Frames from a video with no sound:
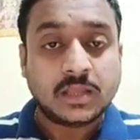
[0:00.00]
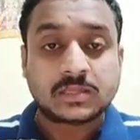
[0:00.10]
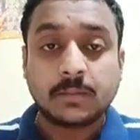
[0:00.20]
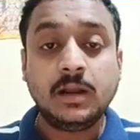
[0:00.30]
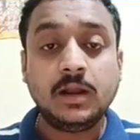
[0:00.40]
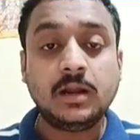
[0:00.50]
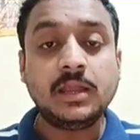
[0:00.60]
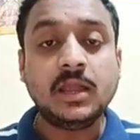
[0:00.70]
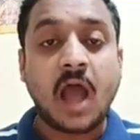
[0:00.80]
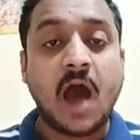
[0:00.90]

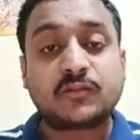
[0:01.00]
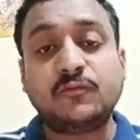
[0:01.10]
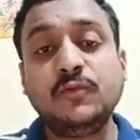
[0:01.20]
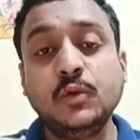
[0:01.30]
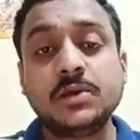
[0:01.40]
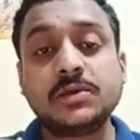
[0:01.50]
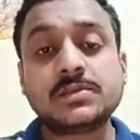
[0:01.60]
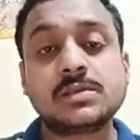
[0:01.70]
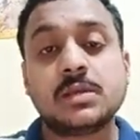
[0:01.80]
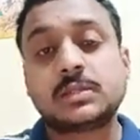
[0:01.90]
Similarly, after a few
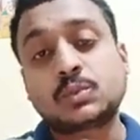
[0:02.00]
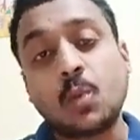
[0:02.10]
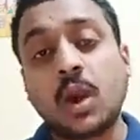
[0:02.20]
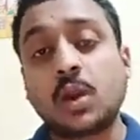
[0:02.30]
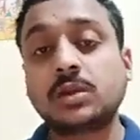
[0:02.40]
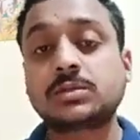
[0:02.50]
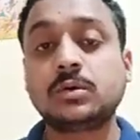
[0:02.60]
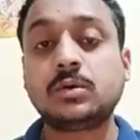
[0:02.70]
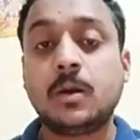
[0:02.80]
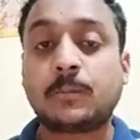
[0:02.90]
years, Schwann
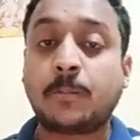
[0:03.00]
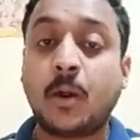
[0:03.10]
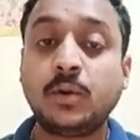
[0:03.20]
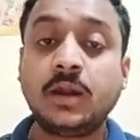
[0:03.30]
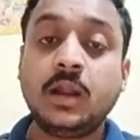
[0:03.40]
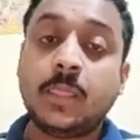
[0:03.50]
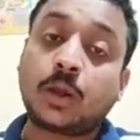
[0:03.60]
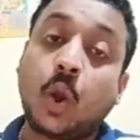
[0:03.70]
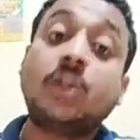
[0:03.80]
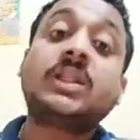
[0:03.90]
also propounded
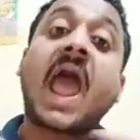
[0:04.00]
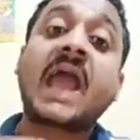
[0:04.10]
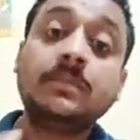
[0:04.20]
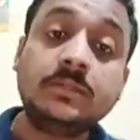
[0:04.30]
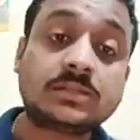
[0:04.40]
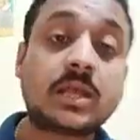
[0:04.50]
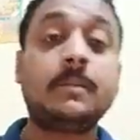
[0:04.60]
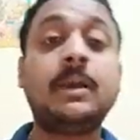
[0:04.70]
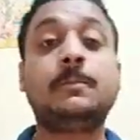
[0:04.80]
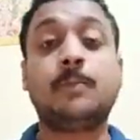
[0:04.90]
that all the animals
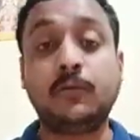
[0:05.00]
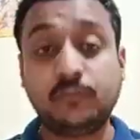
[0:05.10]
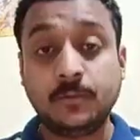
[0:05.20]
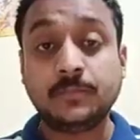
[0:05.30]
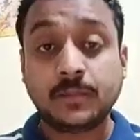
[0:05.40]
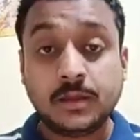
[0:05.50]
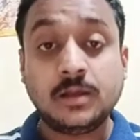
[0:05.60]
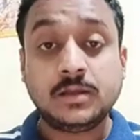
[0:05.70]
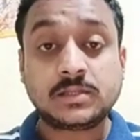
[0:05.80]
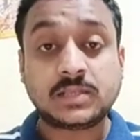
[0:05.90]
are made up of
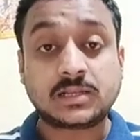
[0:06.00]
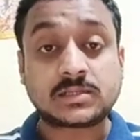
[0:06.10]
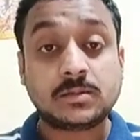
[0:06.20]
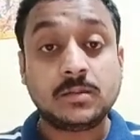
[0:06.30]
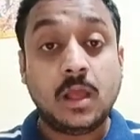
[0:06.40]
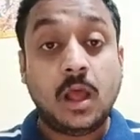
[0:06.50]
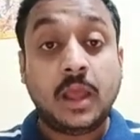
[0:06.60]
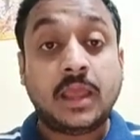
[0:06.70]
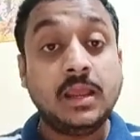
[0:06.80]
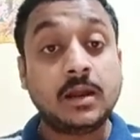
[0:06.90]
cells.
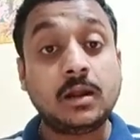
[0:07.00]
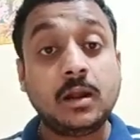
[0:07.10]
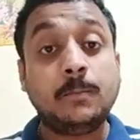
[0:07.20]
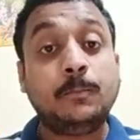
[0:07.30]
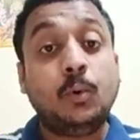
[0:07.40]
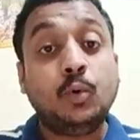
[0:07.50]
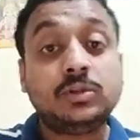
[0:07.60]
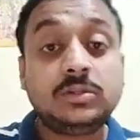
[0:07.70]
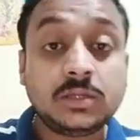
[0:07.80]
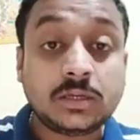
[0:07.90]
Here,
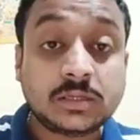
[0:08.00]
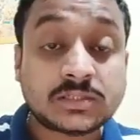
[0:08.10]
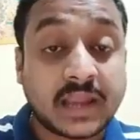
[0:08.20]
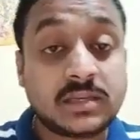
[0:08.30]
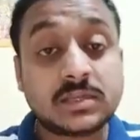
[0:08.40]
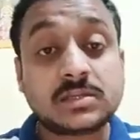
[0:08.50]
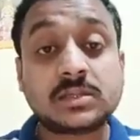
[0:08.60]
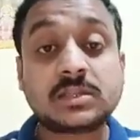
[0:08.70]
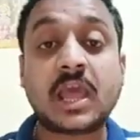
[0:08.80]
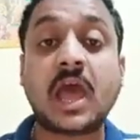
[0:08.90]
both the
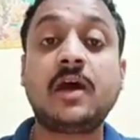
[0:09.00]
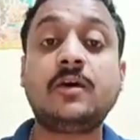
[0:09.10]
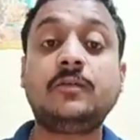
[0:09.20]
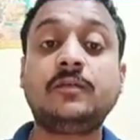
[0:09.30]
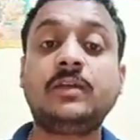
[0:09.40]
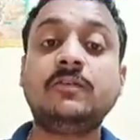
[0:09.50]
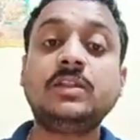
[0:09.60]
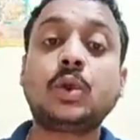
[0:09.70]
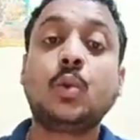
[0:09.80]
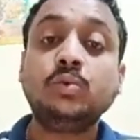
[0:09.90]
scientists, they have
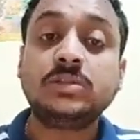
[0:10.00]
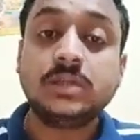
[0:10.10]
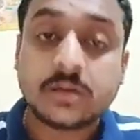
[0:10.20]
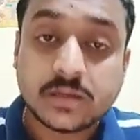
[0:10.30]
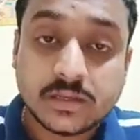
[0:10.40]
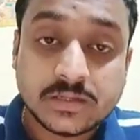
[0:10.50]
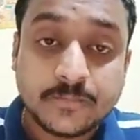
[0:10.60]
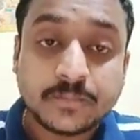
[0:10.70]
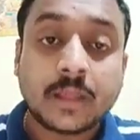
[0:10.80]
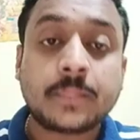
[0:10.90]
given their own
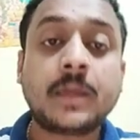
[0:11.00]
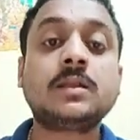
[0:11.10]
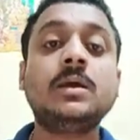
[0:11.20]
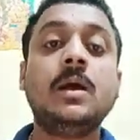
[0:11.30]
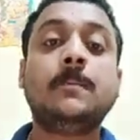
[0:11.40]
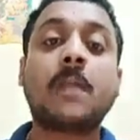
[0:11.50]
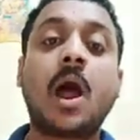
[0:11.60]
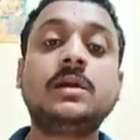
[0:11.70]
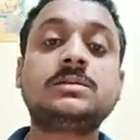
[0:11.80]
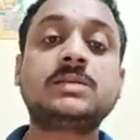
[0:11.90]
theories that
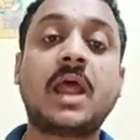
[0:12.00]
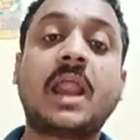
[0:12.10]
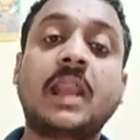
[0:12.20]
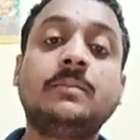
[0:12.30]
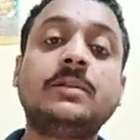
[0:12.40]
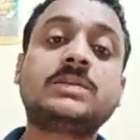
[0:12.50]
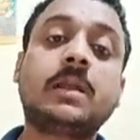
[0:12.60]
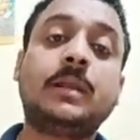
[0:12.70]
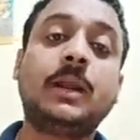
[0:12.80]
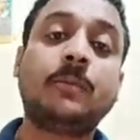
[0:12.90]
plants and animals
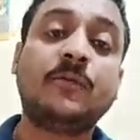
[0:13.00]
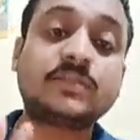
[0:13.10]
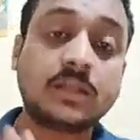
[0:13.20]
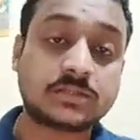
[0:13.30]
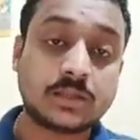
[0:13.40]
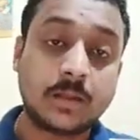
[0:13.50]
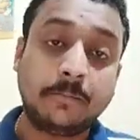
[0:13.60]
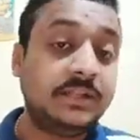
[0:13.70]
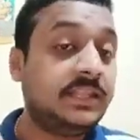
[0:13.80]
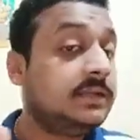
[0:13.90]
are made up of cells,
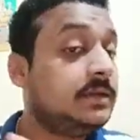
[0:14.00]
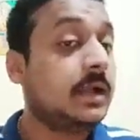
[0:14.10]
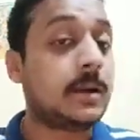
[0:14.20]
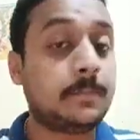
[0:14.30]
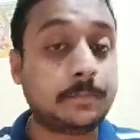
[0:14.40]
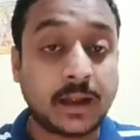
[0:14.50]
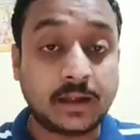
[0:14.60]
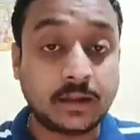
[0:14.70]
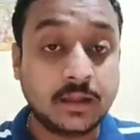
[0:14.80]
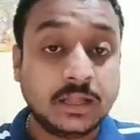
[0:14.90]
but they didn't
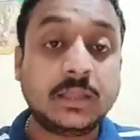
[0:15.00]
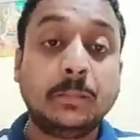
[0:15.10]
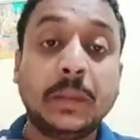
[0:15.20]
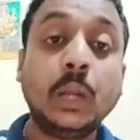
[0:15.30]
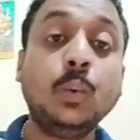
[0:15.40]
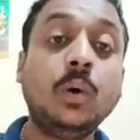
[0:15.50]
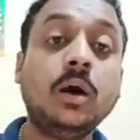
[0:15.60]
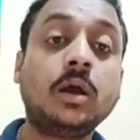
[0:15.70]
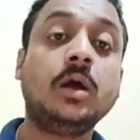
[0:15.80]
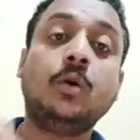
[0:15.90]
compile. The main
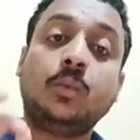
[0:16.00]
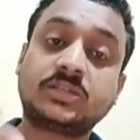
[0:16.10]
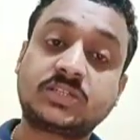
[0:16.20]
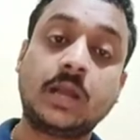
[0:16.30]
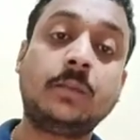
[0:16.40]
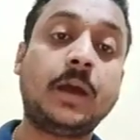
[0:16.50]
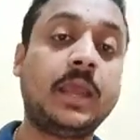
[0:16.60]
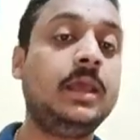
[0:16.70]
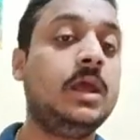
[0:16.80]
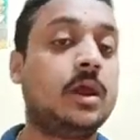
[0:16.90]
work was done
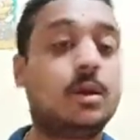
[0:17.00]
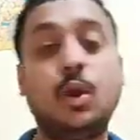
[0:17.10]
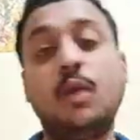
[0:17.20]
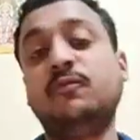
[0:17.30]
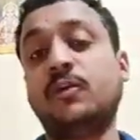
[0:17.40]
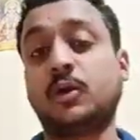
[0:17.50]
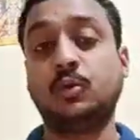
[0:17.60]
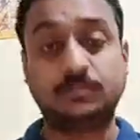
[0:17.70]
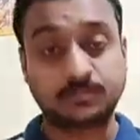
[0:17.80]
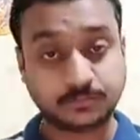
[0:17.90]
by Rudolf
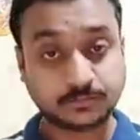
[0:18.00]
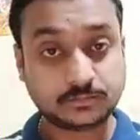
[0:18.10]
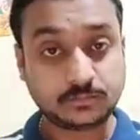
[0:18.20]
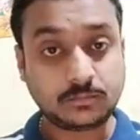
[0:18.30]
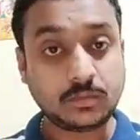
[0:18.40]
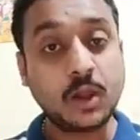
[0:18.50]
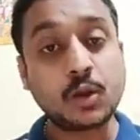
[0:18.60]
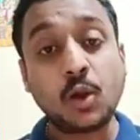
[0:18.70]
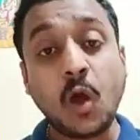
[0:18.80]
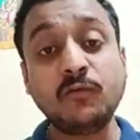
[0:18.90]
Virchow.
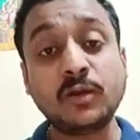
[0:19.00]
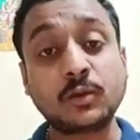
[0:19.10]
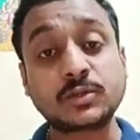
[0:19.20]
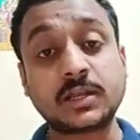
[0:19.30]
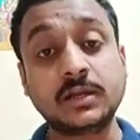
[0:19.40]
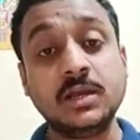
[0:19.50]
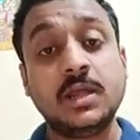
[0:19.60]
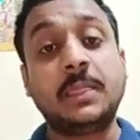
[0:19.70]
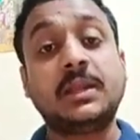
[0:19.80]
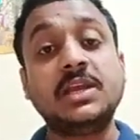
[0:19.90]
Rudolf Virchow said
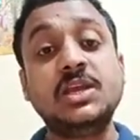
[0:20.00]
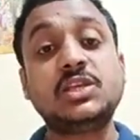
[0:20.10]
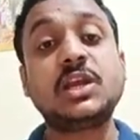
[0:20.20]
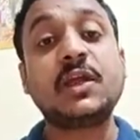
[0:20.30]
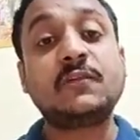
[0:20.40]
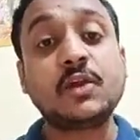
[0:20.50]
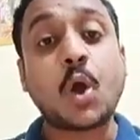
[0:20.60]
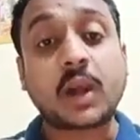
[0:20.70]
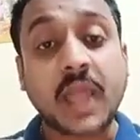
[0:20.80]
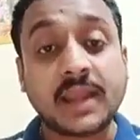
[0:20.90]
that each and every
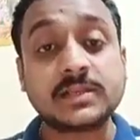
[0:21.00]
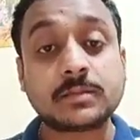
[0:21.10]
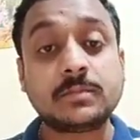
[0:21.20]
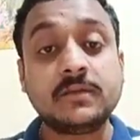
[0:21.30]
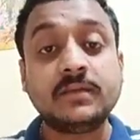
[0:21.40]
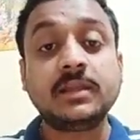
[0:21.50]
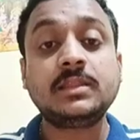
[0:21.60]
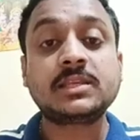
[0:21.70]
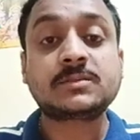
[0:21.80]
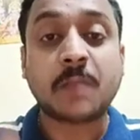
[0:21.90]
organism living
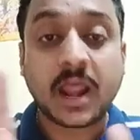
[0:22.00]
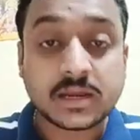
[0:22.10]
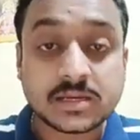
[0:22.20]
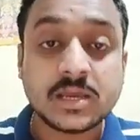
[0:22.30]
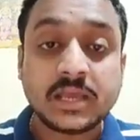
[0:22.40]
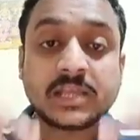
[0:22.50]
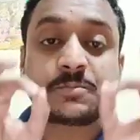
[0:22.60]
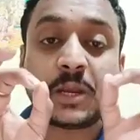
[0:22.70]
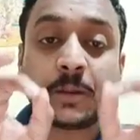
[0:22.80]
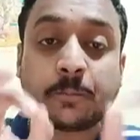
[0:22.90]
in this planet
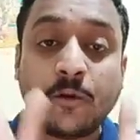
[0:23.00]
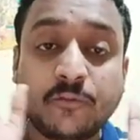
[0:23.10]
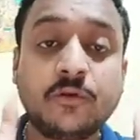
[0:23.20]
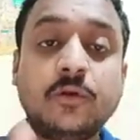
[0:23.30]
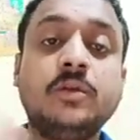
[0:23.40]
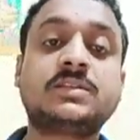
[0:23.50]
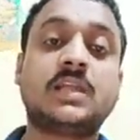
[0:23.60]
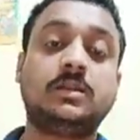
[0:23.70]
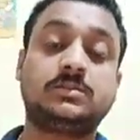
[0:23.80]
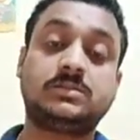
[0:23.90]
is made up of
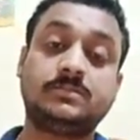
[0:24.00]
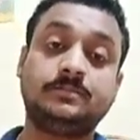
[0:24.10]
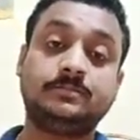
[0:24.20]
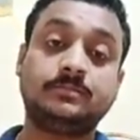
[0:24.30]
cells.